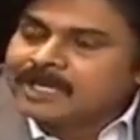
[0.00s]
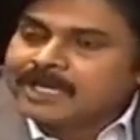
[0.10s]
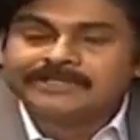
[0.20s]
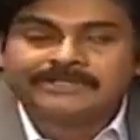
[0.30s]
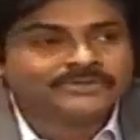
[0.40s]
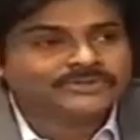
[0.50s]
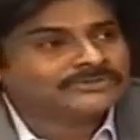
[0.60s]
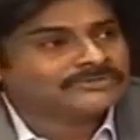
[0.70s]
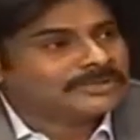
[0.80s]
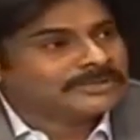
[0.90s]
And he used
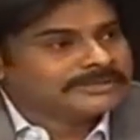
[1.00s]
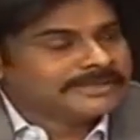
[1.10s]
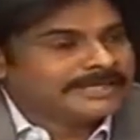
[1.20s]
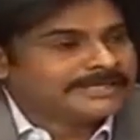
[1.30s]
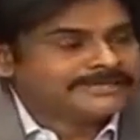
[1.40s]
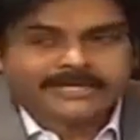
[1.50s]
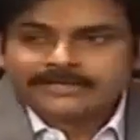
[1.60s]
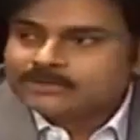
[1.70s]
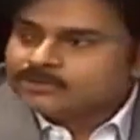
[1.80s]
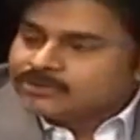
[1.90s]
to work day and
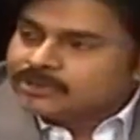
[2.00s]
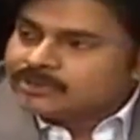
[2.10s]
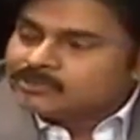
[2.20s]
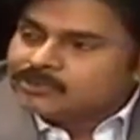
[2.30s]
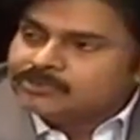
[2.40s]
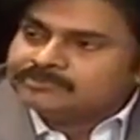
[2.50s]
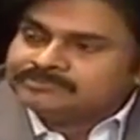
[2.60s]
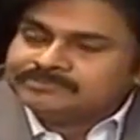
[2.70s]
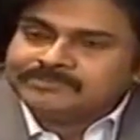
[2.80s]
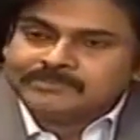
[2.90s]
night. He used to come home
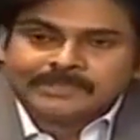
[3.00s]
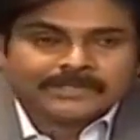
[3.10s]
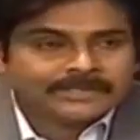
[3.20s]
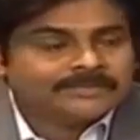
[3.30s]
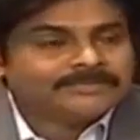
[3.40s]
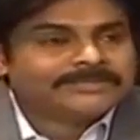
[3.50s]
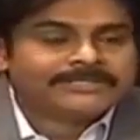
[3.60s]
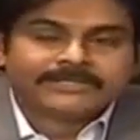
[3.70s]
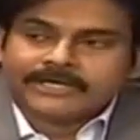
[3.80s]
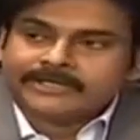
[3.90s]

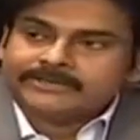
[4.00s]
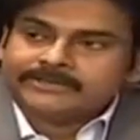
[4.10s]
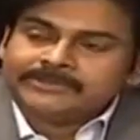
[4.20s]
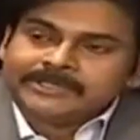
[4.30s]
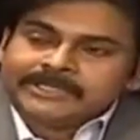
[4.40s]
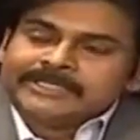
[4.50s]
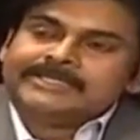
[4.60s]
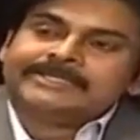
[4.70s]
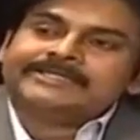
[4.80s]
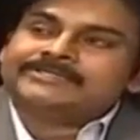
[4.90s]
completely tired.
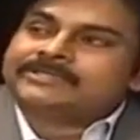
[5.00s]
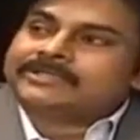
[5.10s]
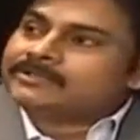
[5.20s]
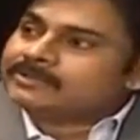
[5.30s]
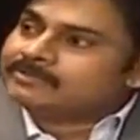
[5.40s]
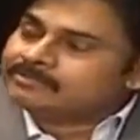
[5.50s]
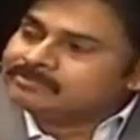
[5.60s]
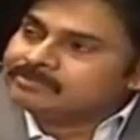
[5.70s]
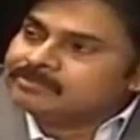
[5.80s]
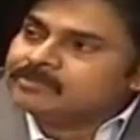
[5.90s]
Here I sit
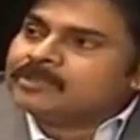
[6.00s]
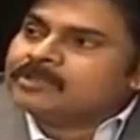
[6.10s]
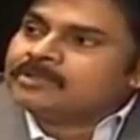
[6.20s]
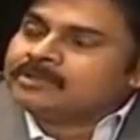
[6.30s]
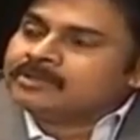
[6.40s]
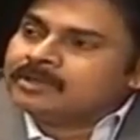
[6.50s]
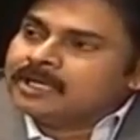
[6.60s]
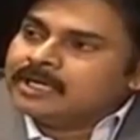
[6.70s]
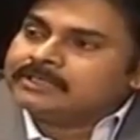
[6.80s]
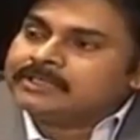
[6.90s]

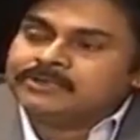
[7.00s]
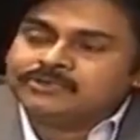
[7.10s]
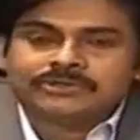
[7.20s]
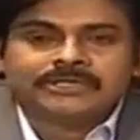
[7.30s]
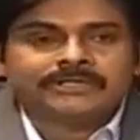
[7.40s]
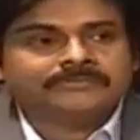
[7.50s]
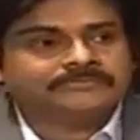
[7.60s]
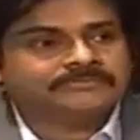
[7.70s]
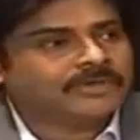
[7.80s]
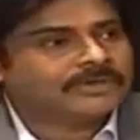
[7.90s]
I, tell, I used to tell
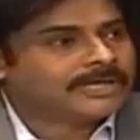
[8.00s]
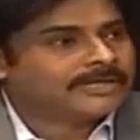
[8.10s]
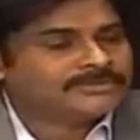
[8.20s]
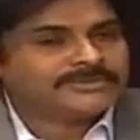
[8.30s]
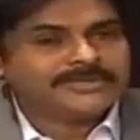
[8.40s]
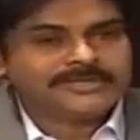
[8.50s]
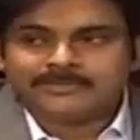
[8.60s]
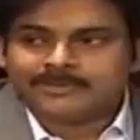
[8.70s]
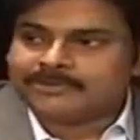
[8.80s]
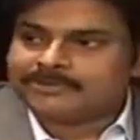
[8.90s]
him what life is all
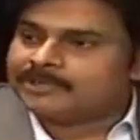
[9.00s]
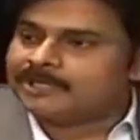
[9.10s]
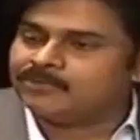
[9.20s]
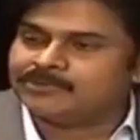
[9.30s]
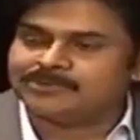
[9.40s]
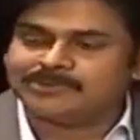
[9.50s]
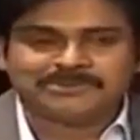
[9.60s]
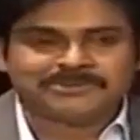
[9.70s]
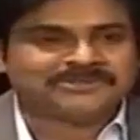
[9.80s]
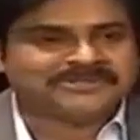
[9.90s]
about, how we should be
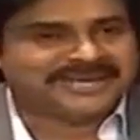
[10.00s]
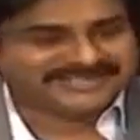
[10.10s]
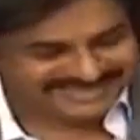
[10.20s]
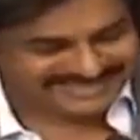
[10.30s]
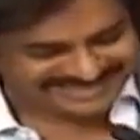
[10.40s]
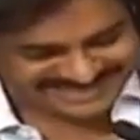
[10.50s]
detached.